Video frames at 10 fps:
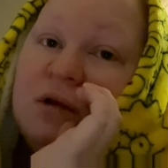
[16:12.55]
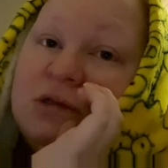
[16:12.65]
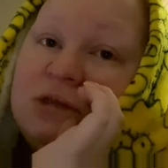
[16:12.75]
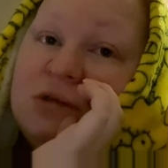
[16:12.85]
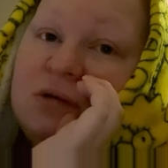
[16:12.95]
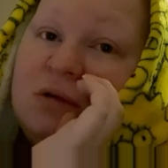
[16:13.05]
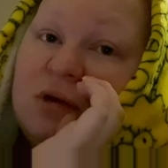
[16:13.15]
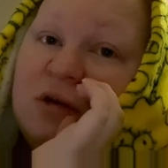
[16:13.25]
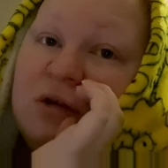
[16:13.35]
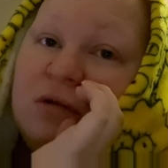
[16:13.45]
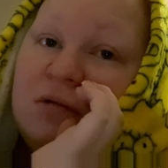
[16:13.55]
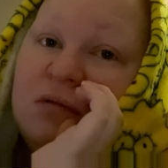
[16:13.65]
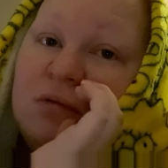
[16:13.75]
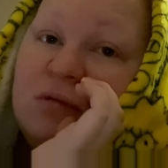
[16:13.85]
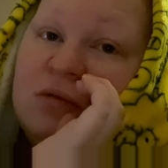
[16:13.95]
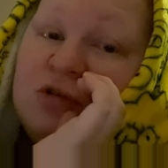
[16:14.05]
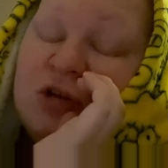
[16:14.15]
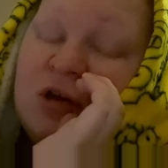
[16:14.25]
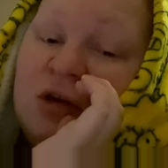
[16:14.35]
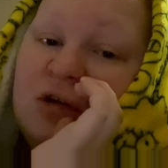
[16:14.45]
She didn't
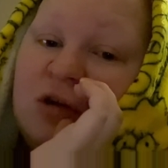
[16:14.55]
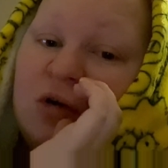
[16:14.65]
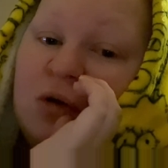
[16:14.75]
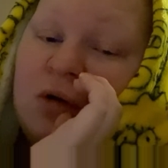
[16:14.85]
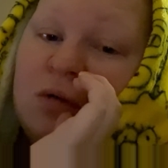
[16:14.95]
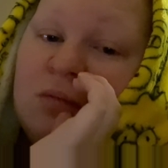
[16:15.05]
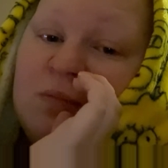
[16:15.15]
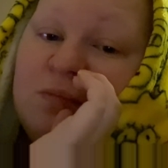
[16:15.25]
know.